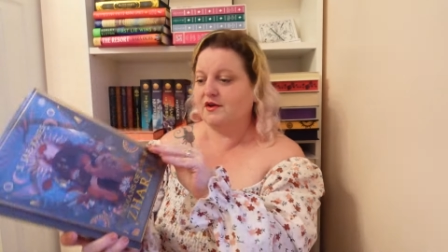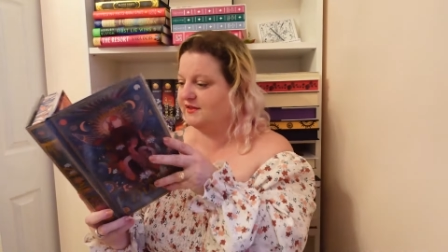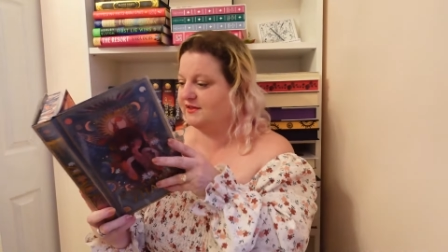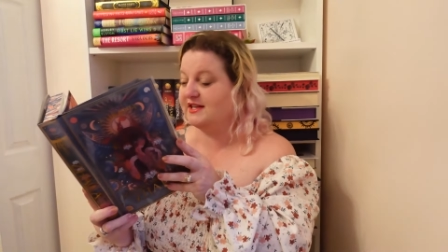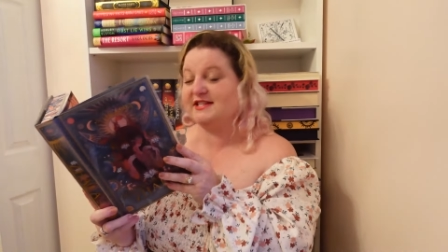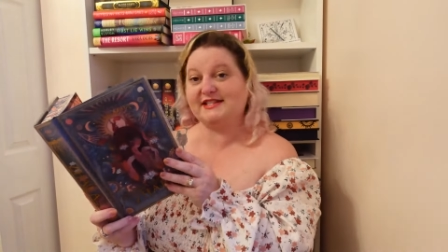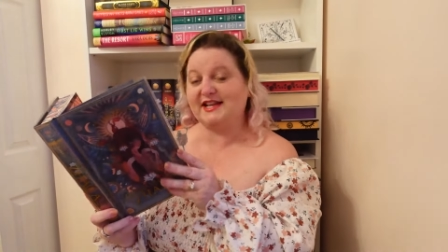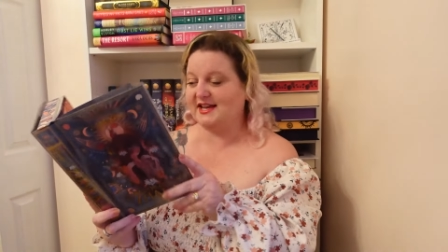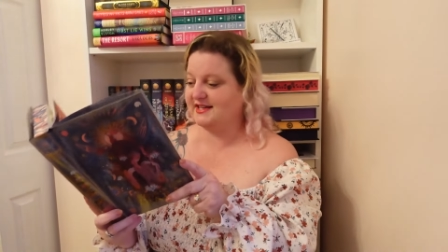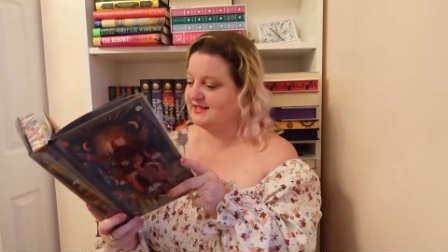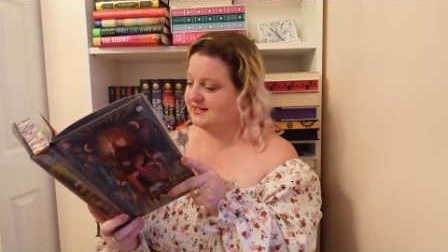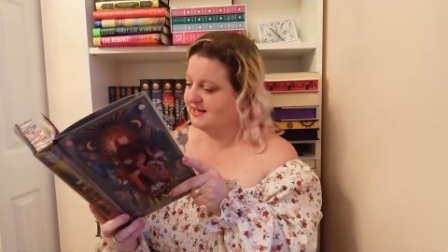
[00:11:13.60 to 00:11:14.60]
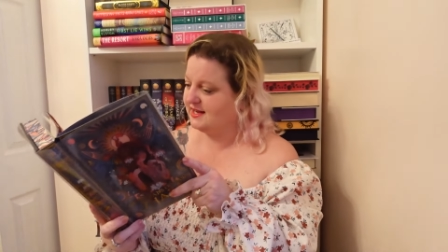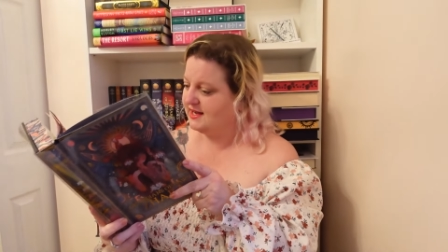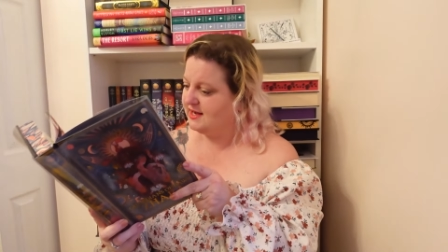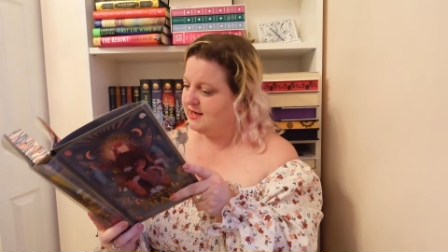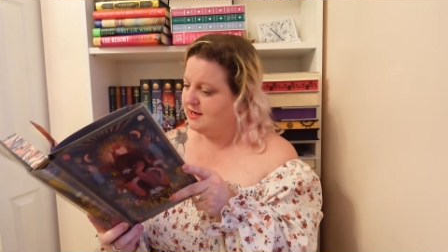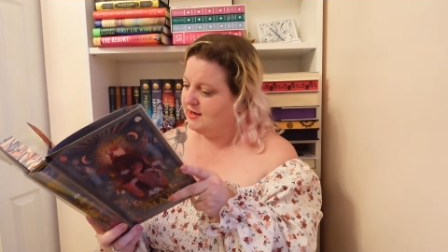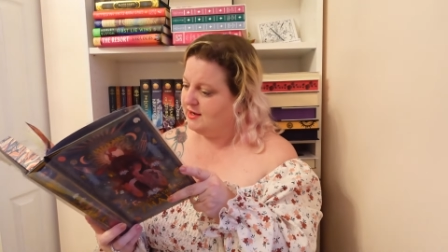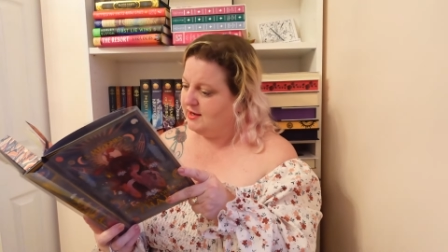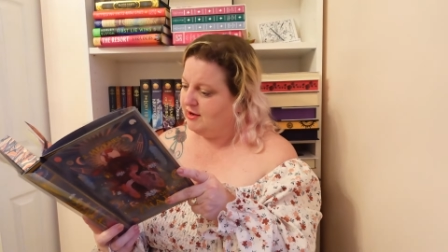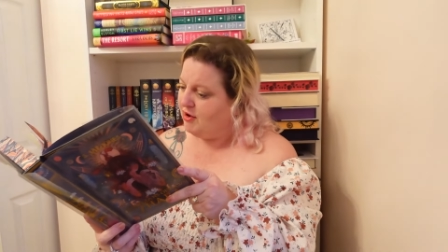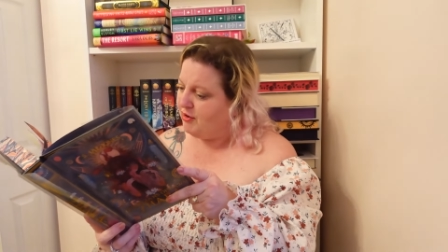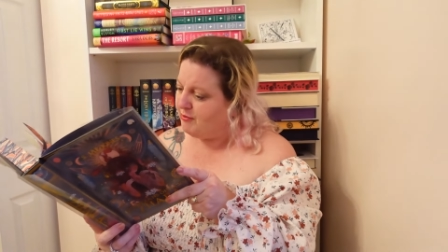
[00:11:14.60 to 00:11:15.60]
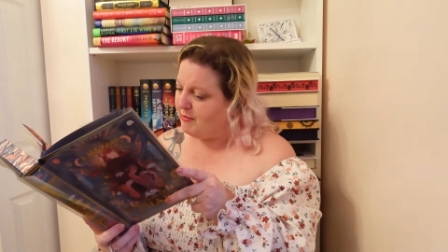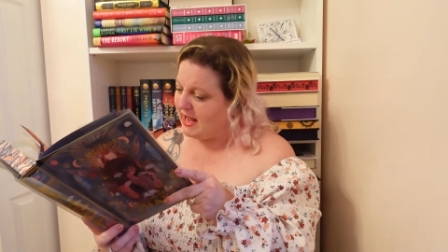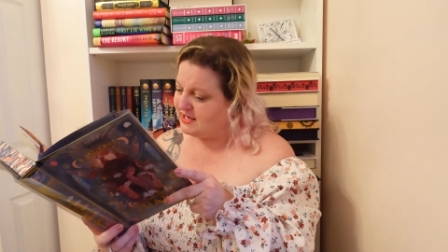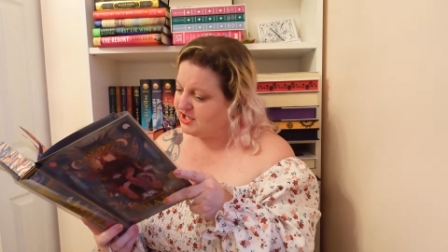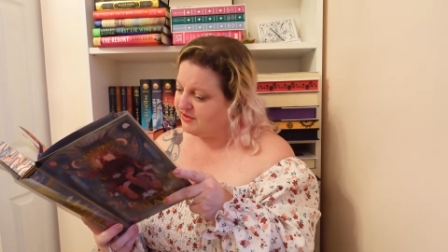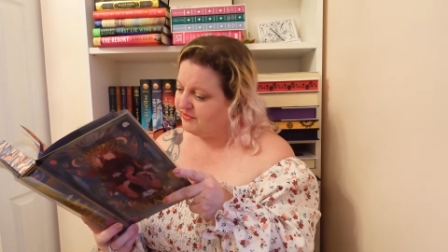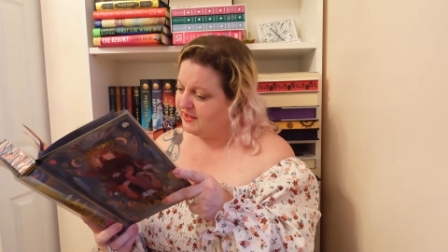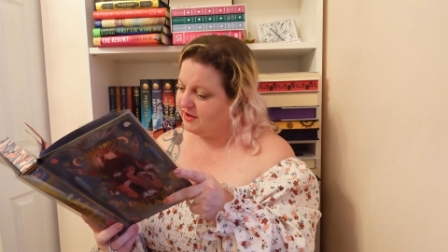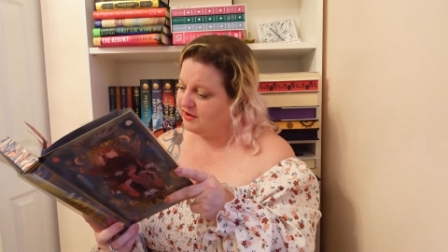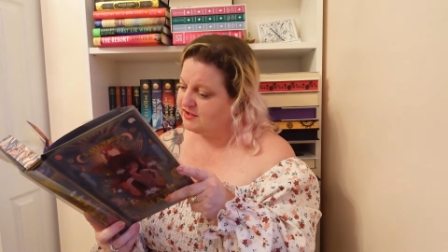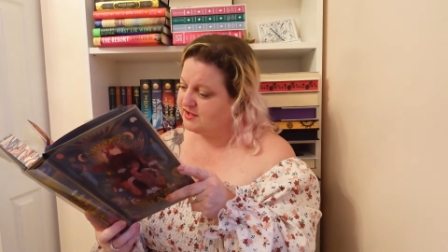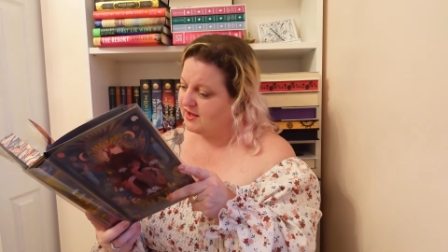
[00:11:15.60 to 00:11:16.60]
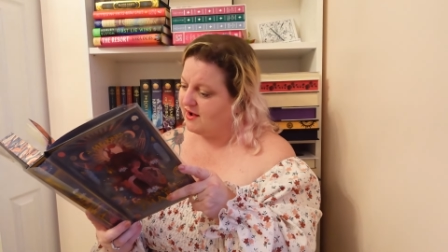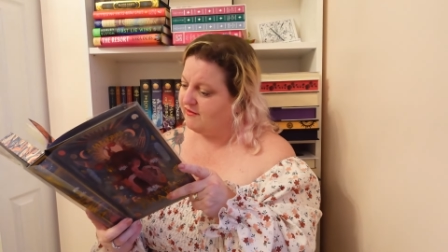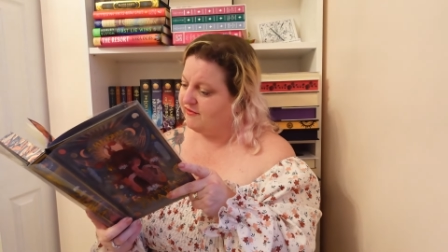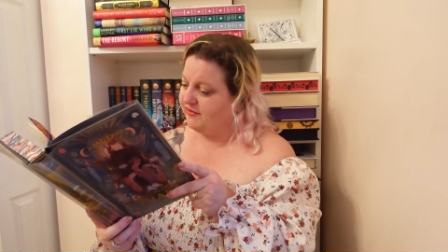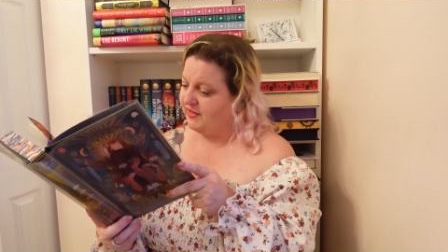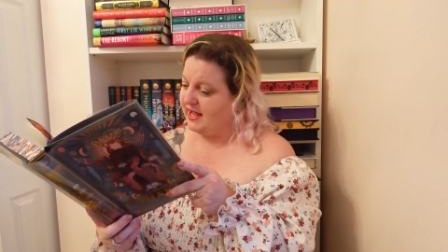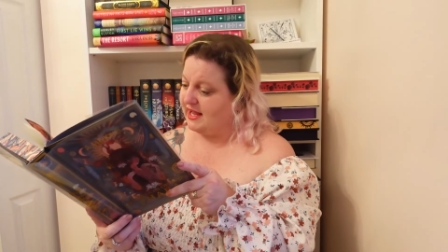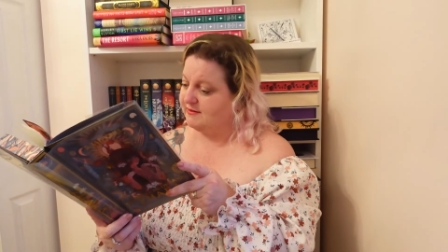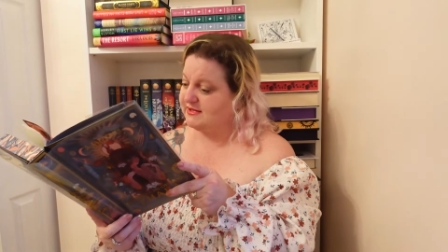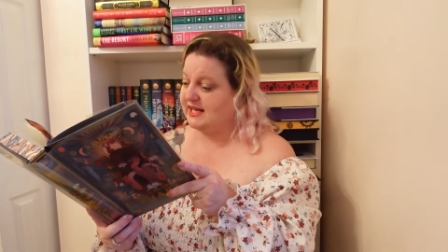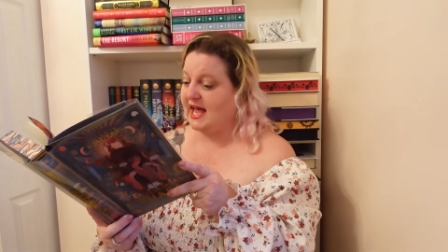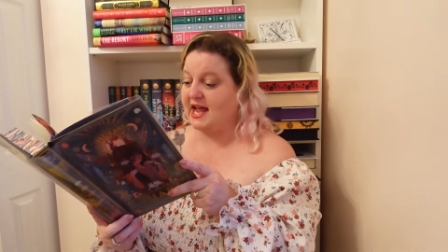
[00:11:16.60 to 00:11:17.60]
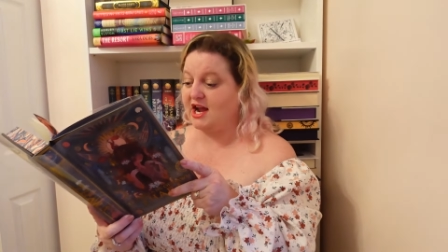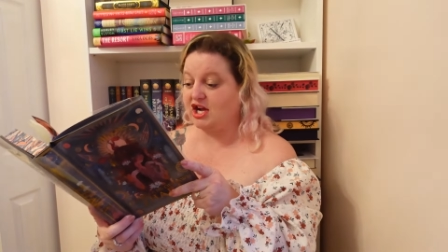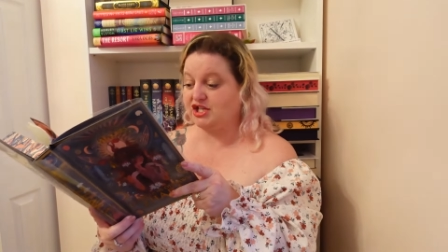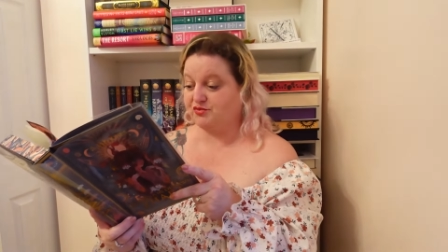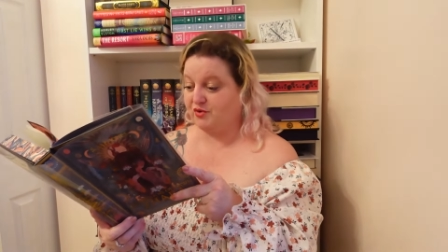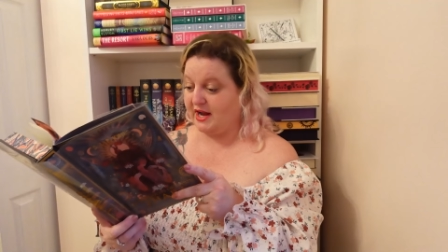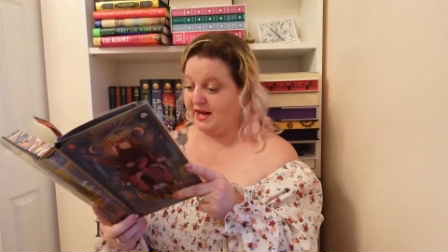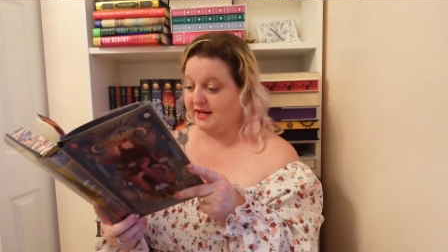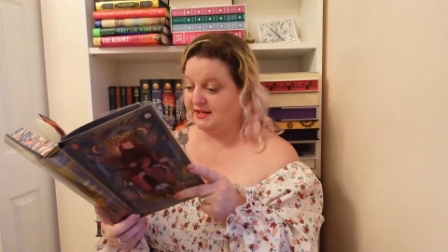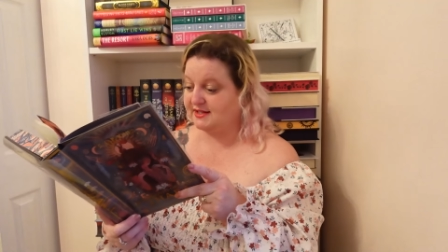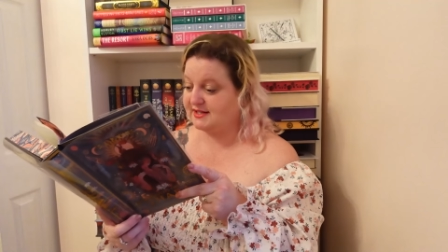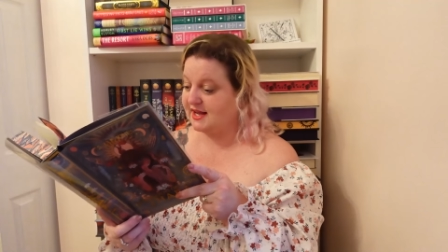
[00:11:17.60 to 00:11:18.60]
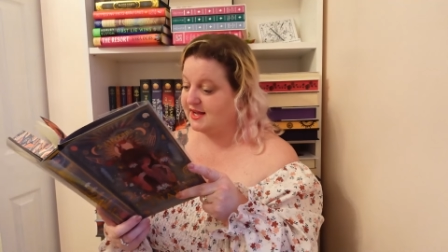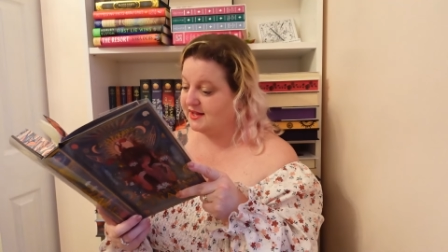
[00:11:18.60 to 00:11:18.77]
This says, Magic flickers, love flames, chaos reigns.